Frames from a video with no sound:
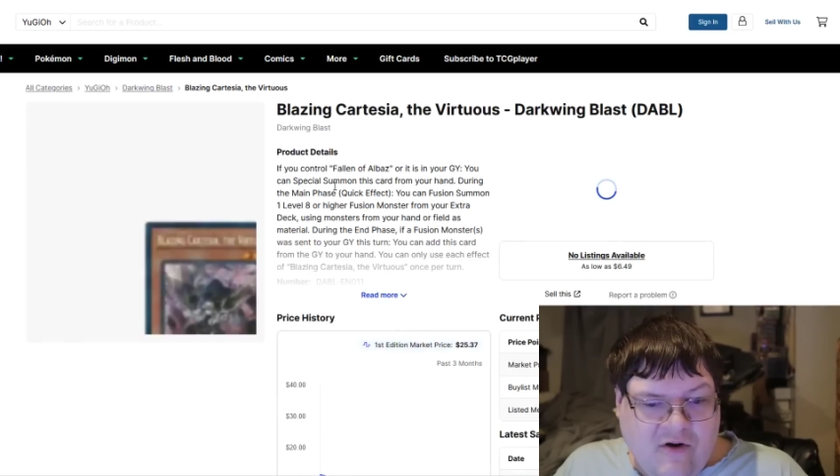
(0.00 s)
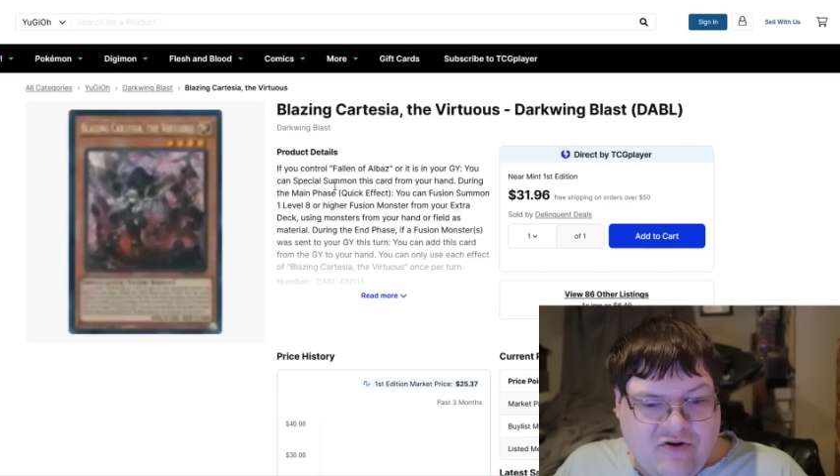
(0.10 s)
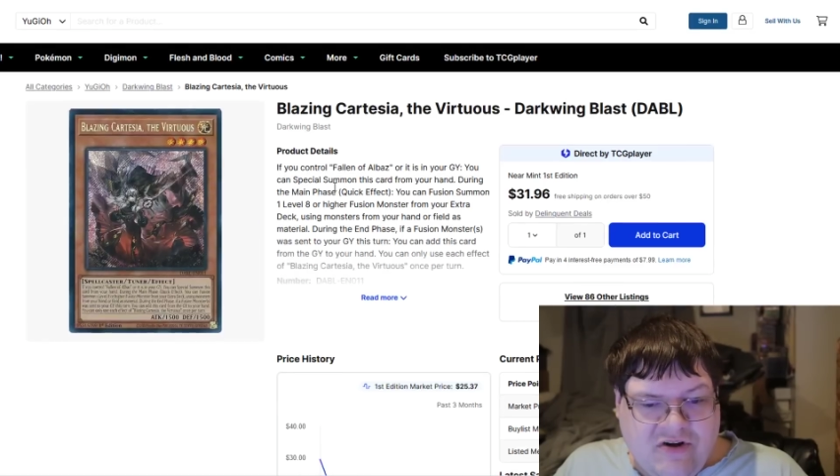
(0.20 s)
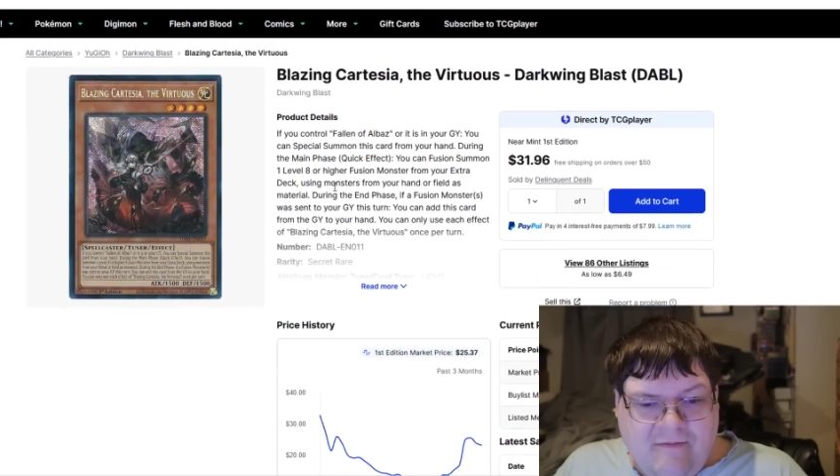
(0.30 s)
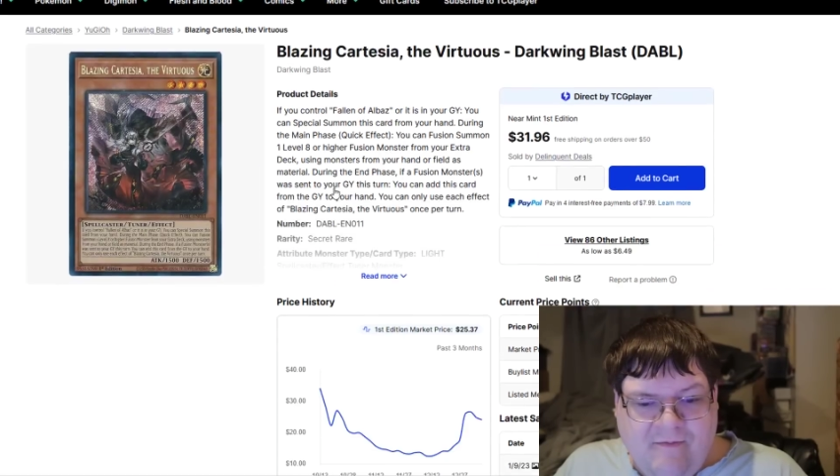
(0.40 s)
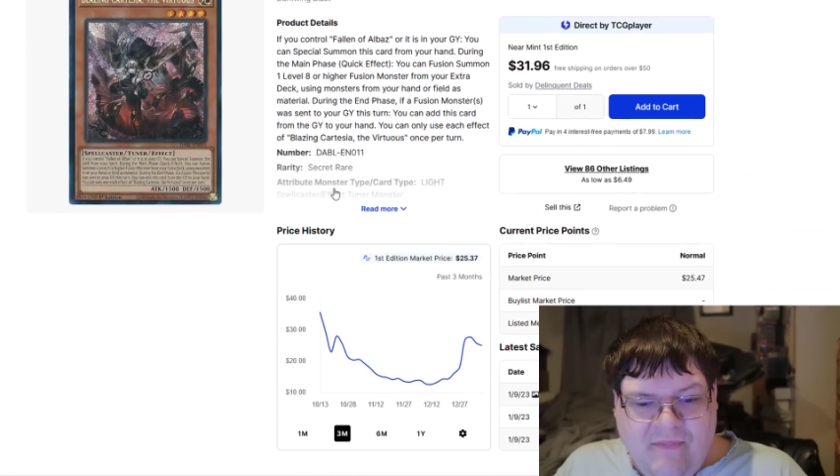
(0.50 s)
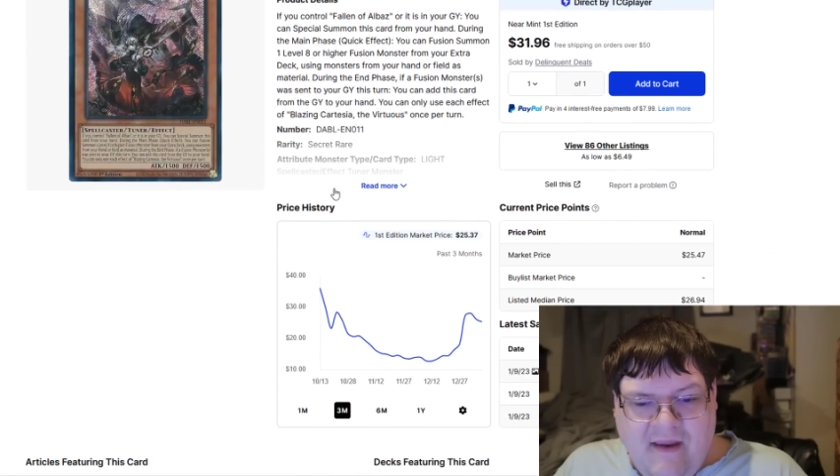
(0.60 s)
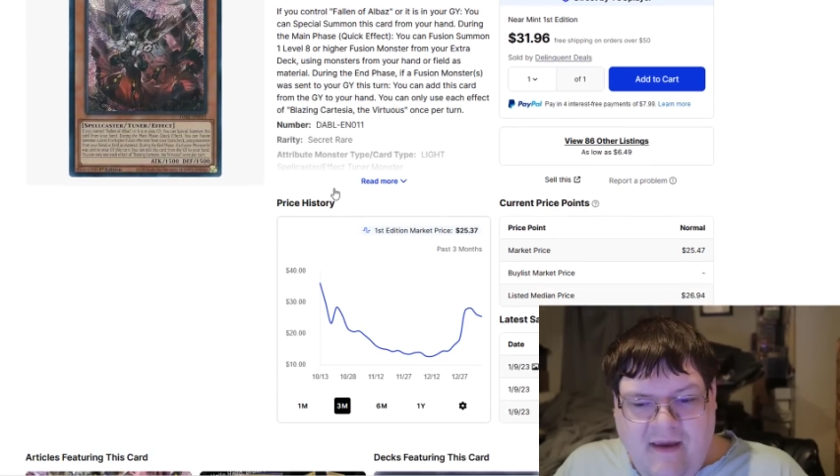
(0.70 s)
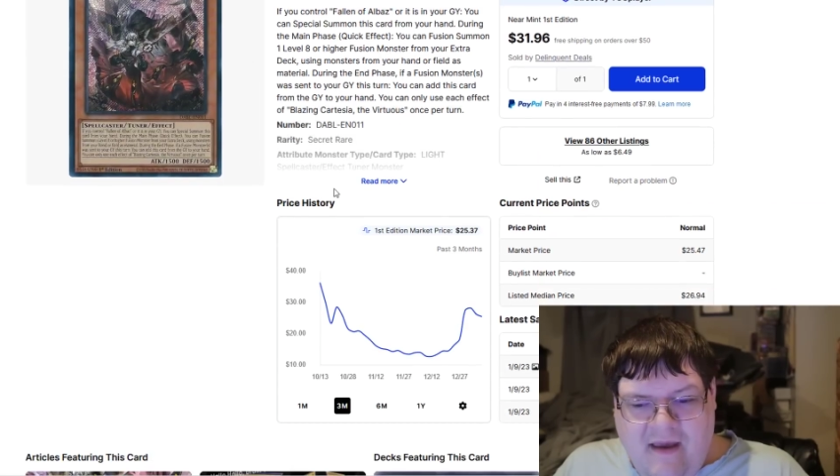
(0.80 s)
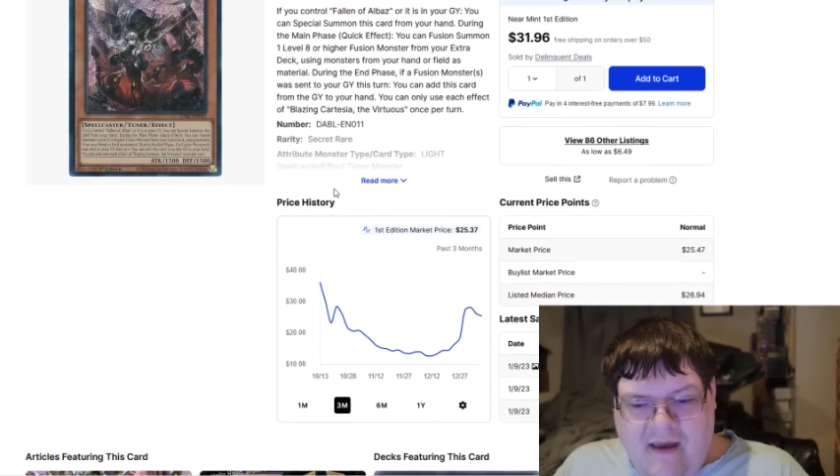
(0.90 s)
version.
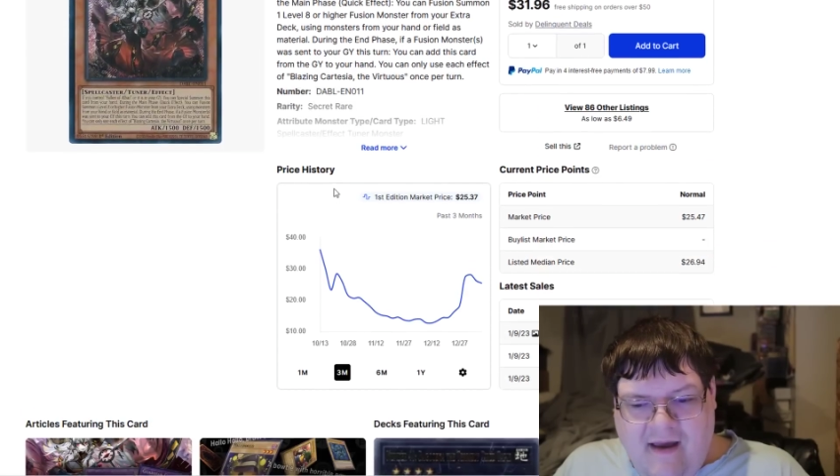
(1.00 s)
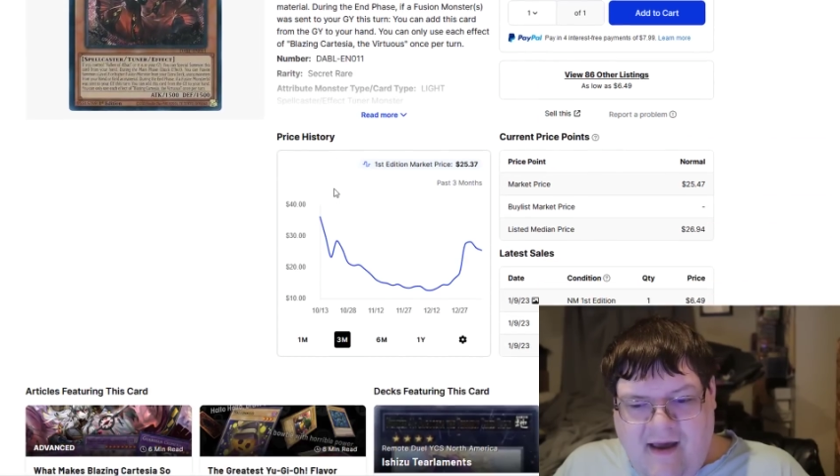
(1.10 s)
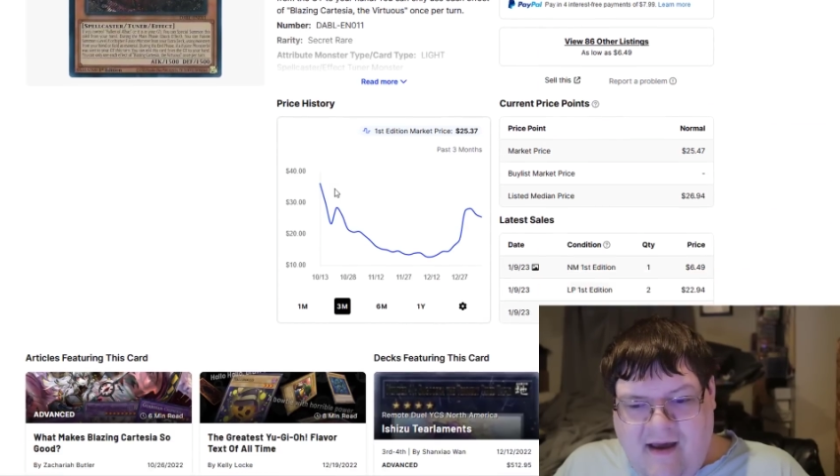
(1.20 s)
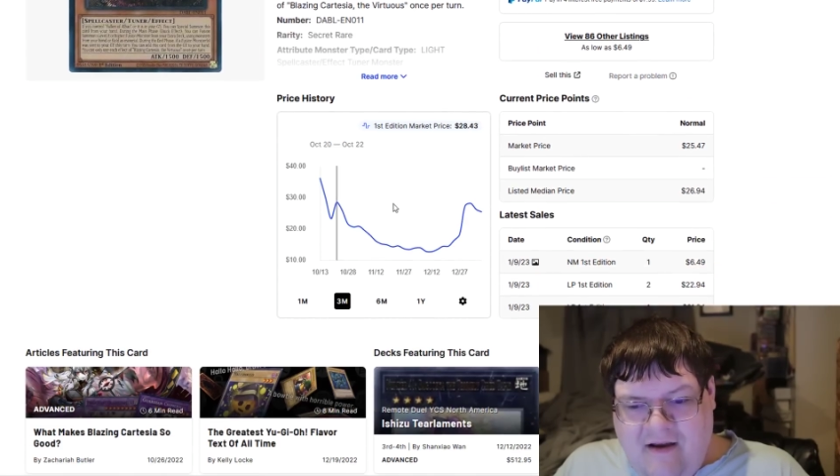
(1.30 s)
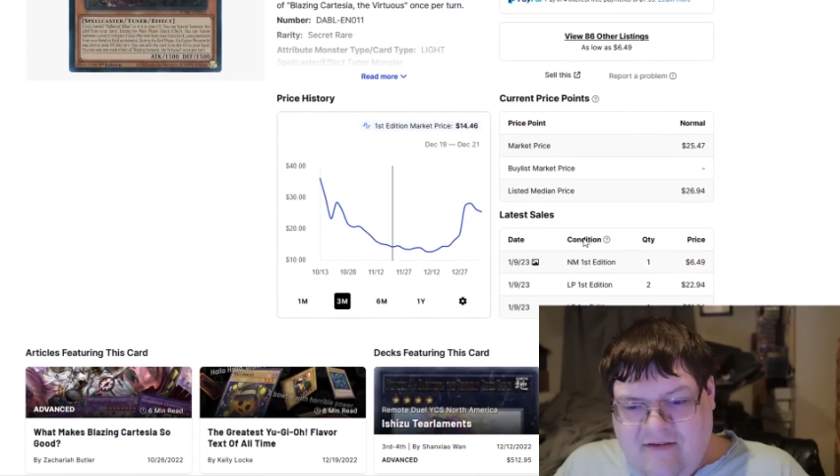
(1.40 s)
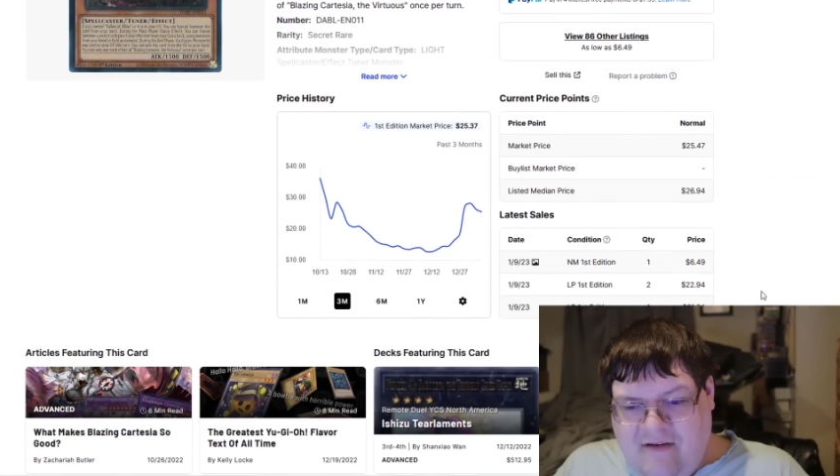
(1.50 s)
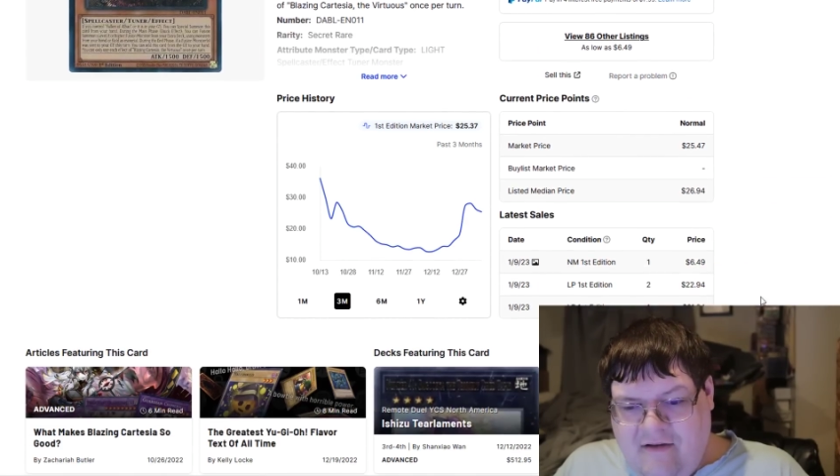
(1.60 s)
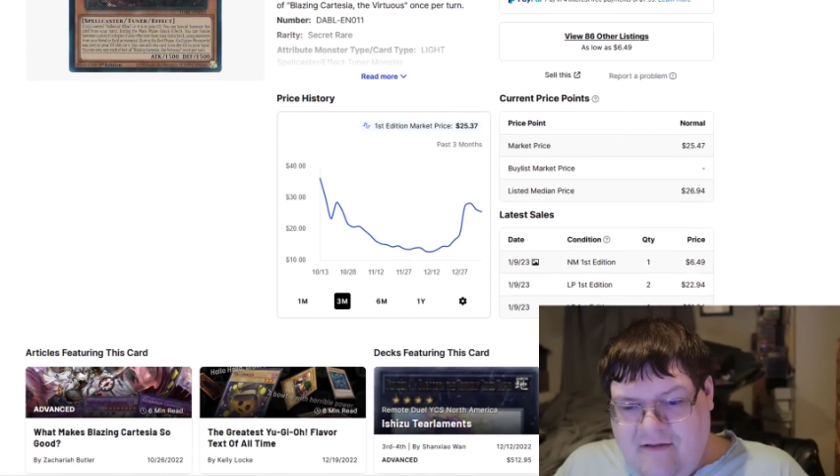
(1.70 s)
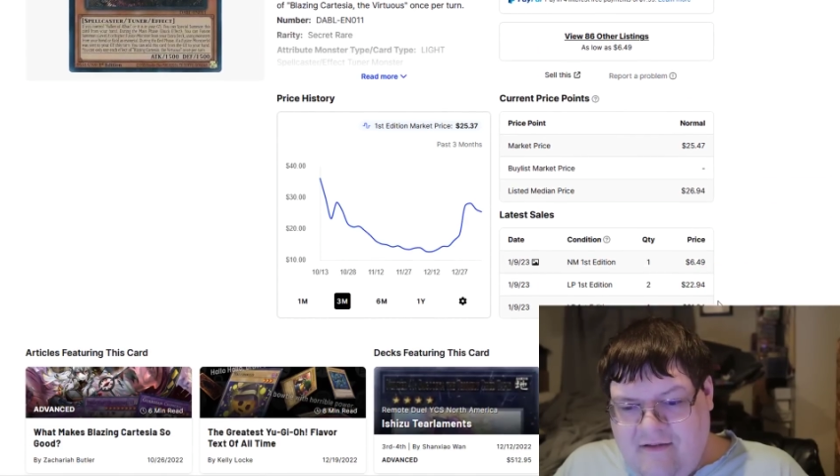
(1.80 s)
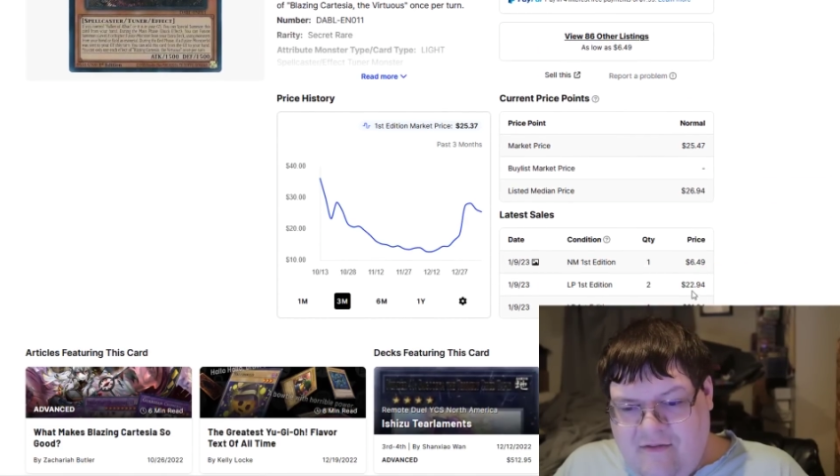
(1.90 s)
Uh, you're still